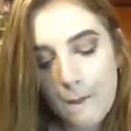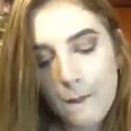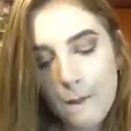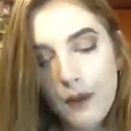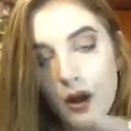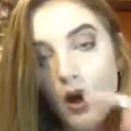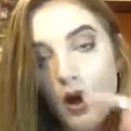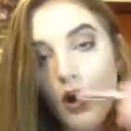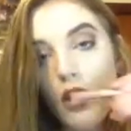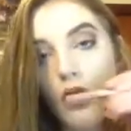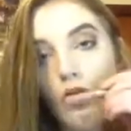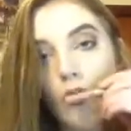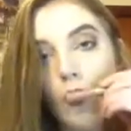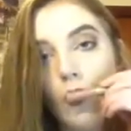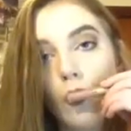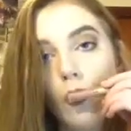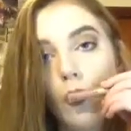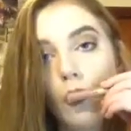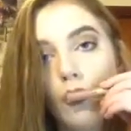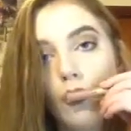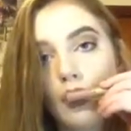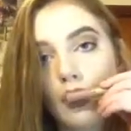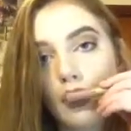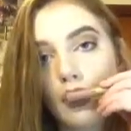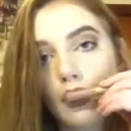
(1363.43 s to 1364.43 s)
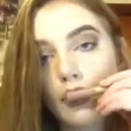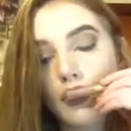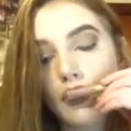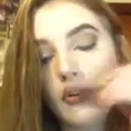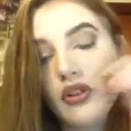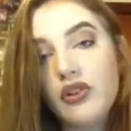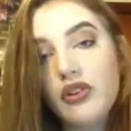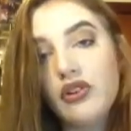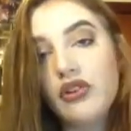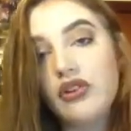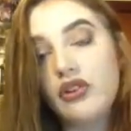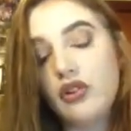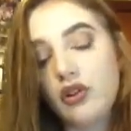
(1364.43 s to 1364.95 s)
but oh my god,
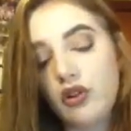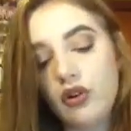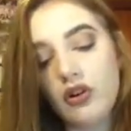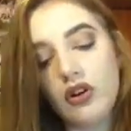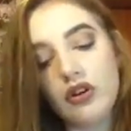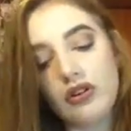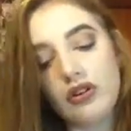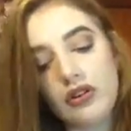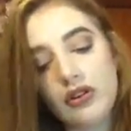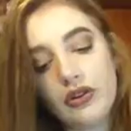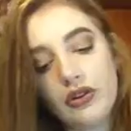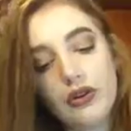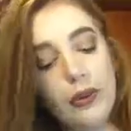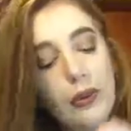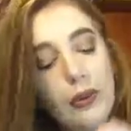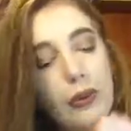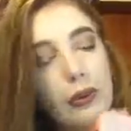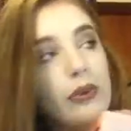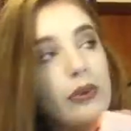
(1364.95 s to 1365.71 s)
this is gorgeous.